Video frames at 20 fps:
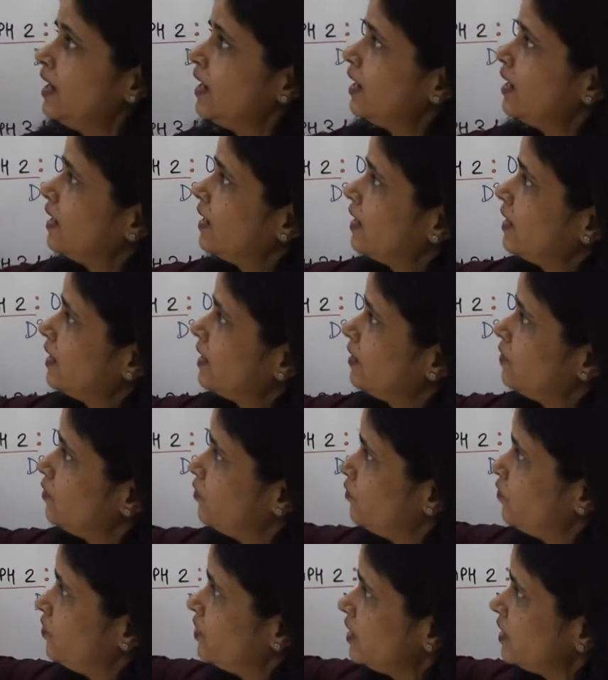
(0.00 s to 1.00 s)

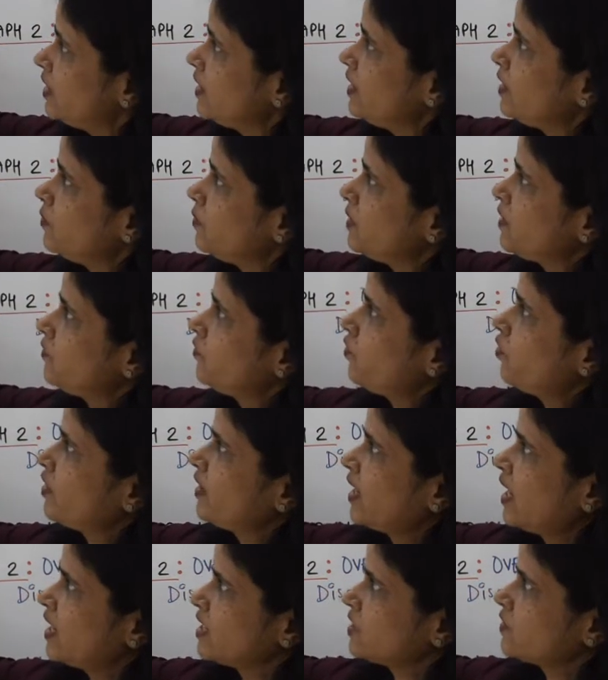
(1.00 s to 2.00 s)
Word limit for
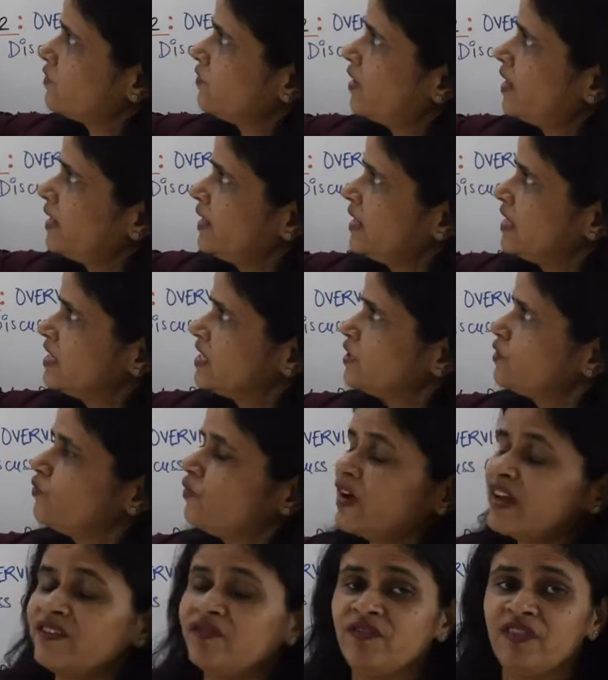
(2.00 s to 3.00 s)
task 1 is
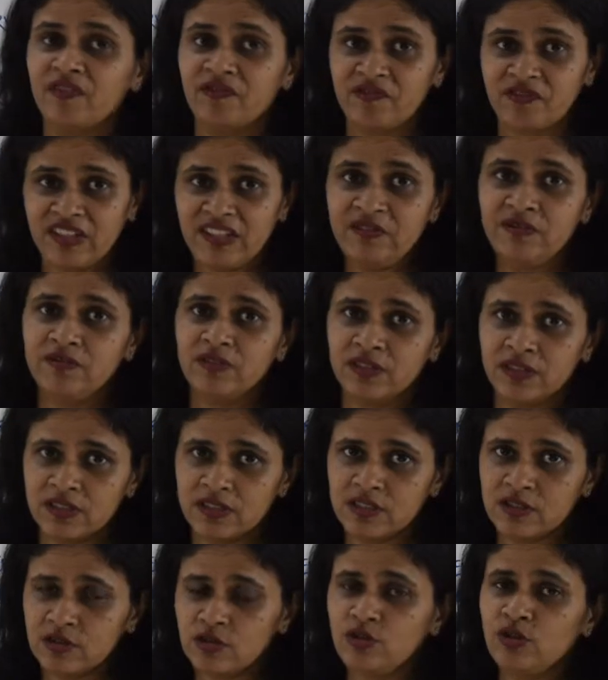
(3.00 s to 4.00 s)
150
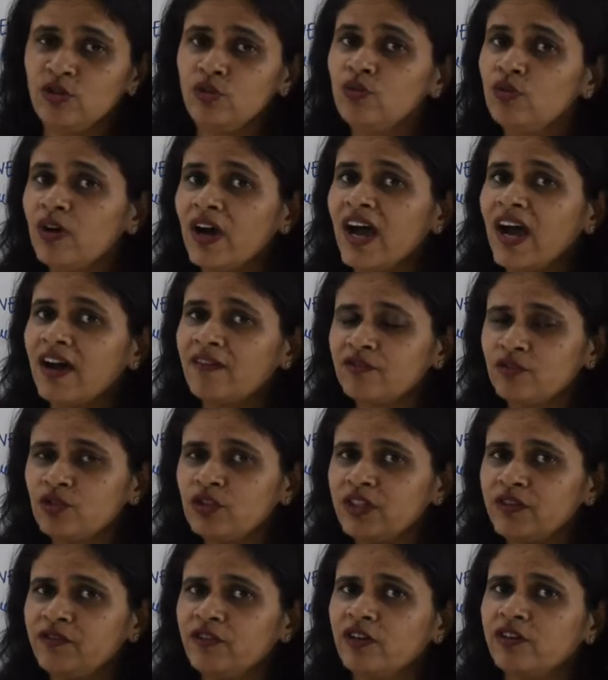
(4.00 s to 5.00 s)
words. So you have to
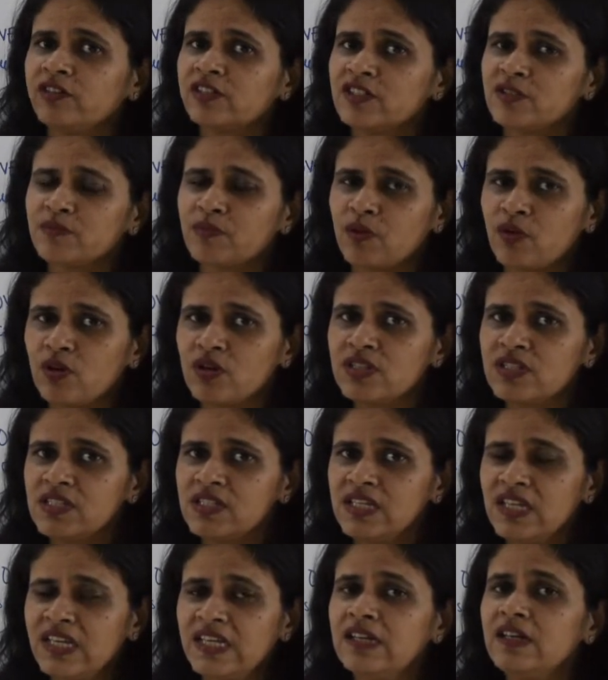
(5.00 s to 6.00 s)
give your
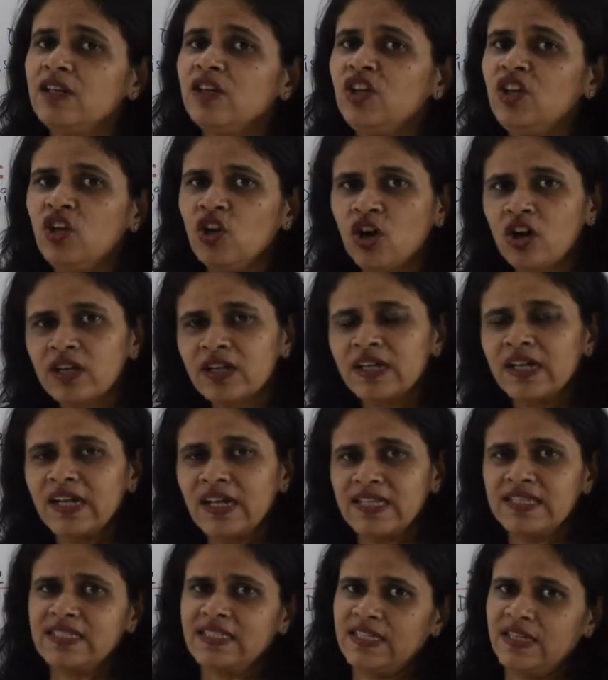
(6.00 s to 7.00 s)
response in not
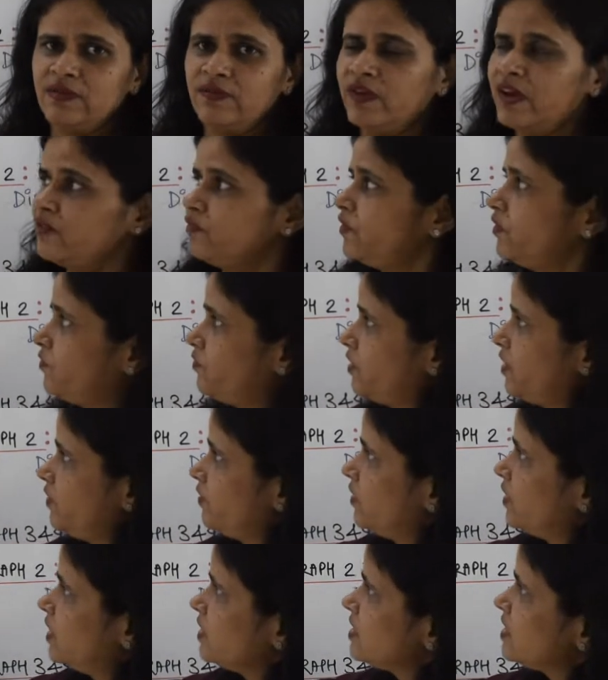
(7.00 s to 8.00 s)
less than 150
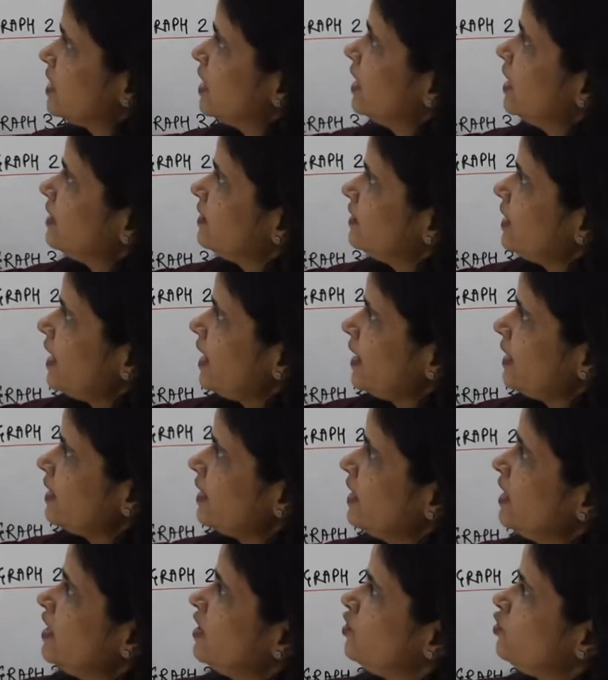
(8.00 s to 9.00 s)
words.
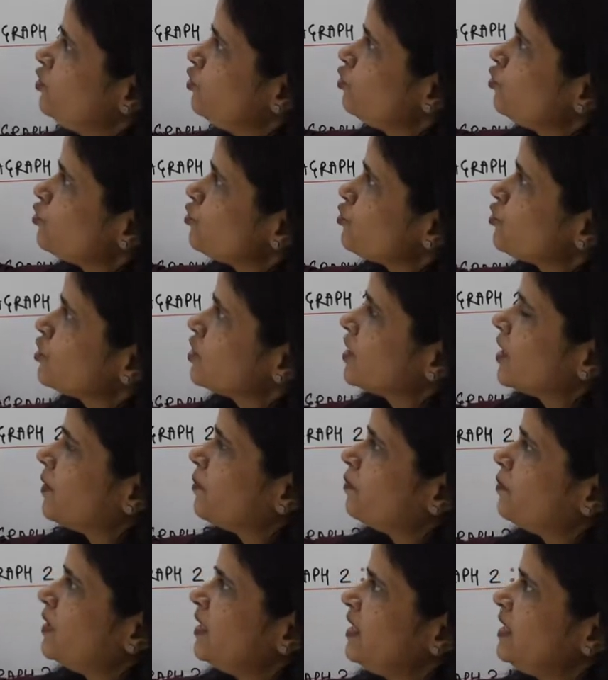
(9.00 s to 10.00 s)
Then you should
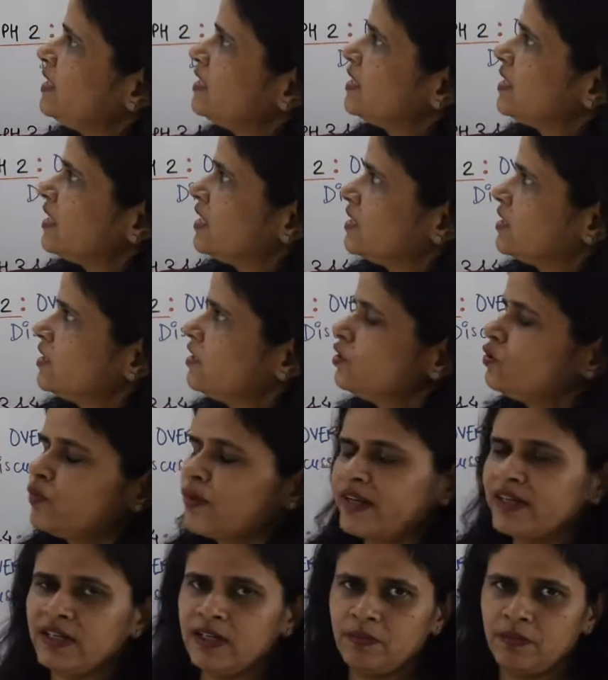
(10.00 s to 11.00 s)
complete it in
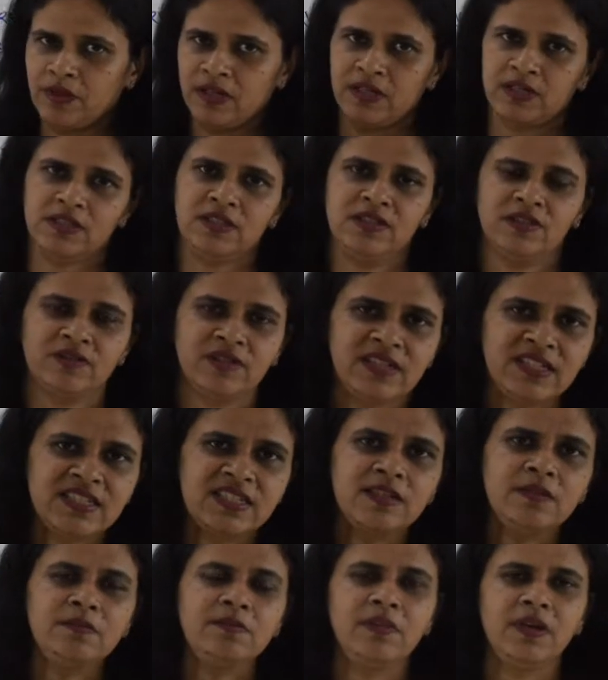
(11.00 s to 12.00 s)
20 minutes.
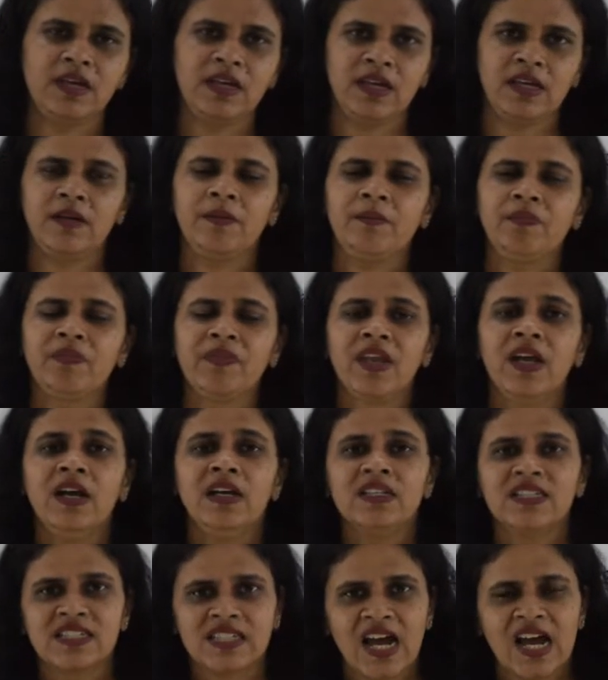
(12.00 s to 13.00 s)
Reason being,
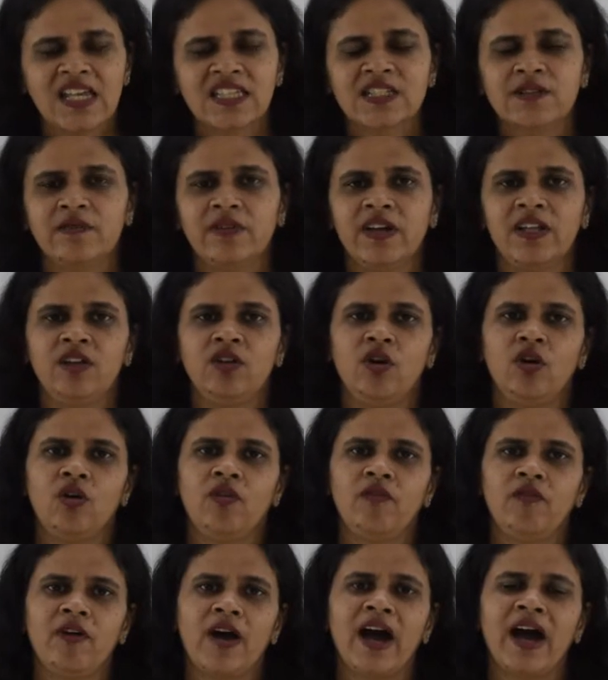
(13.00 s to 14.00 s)
task 1
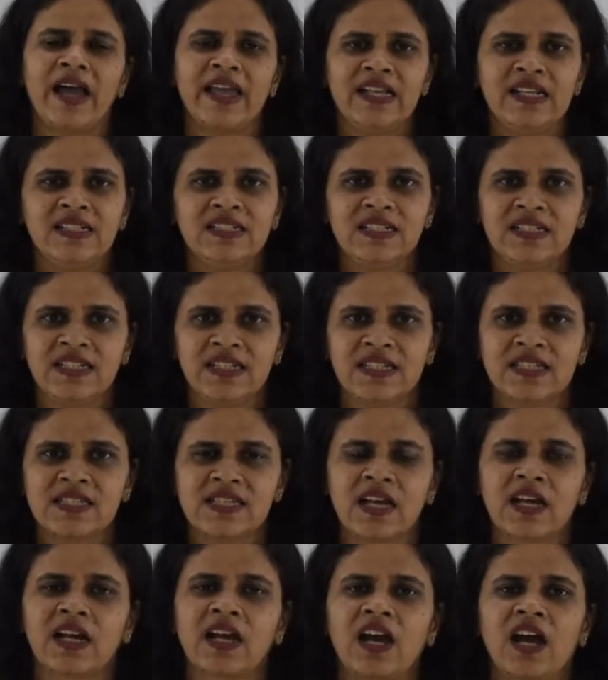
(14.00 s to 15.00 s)
of
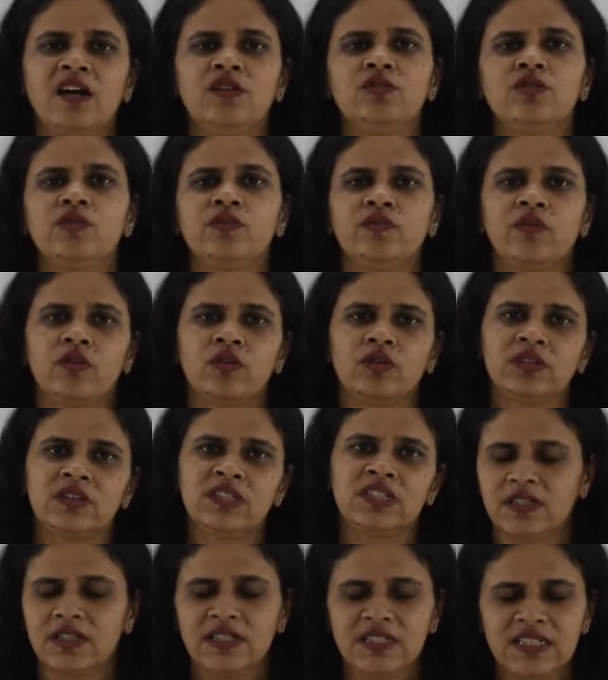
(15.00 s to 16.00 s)
IELTS accounts for
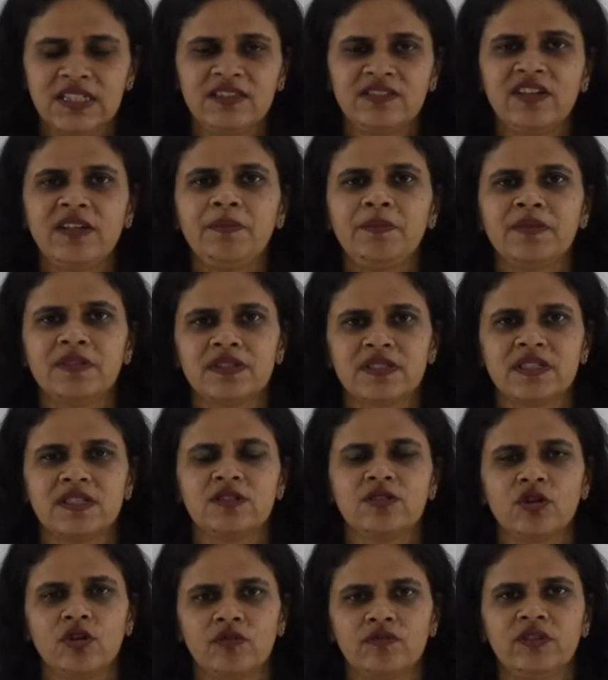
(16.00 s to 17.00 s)

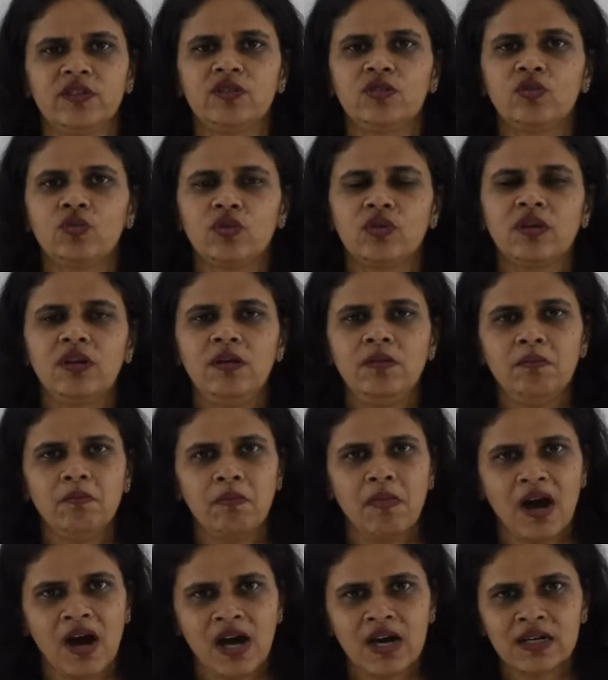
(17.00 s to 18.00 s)
33% of the total
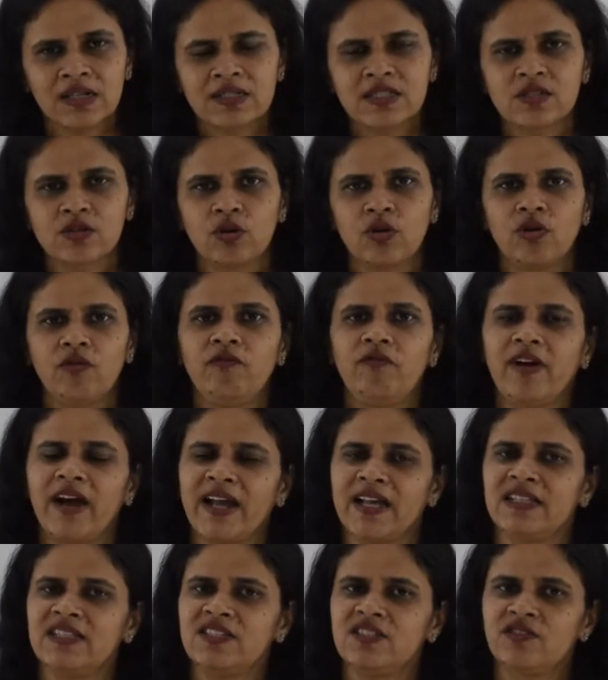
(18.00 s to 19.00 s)
marks of
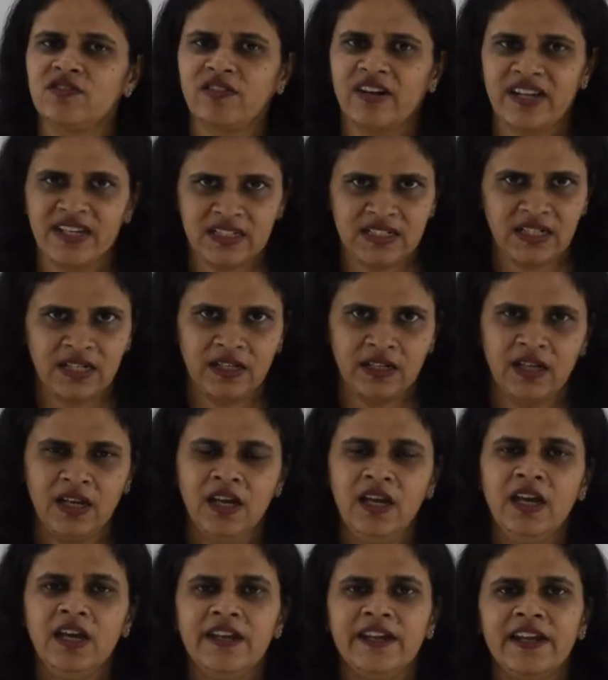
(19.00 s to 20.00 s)
IELTS writing.
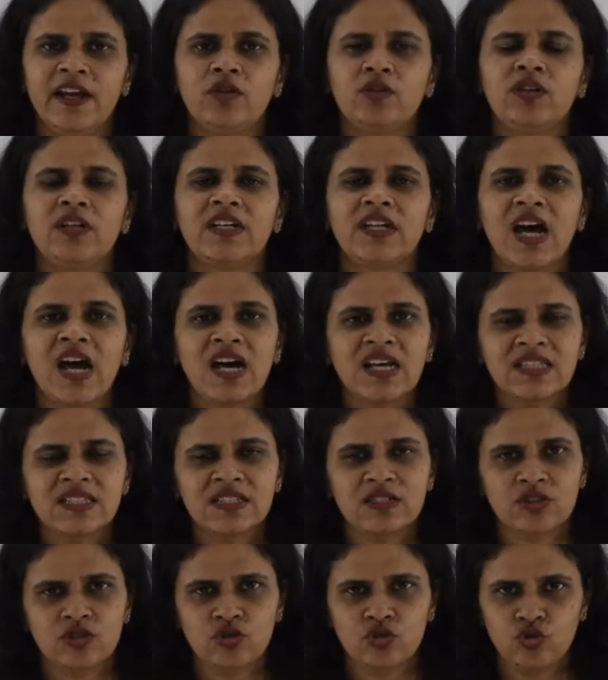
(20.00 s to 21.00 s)
Now
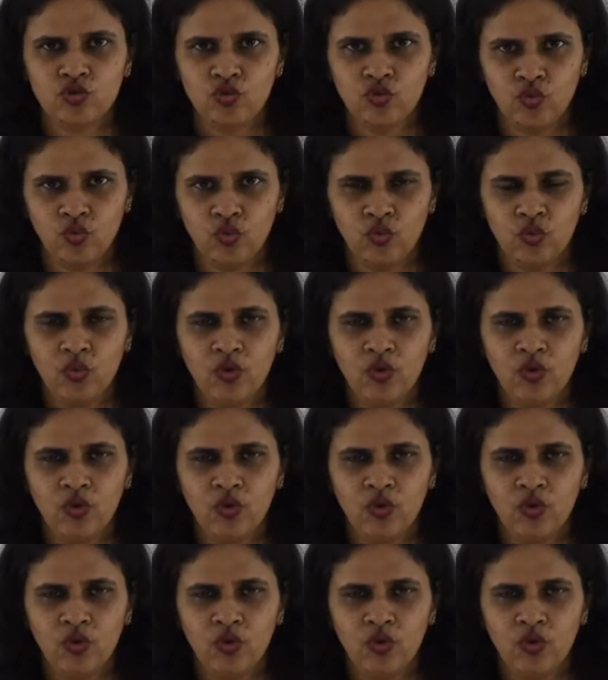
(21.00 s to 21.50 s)
task 2,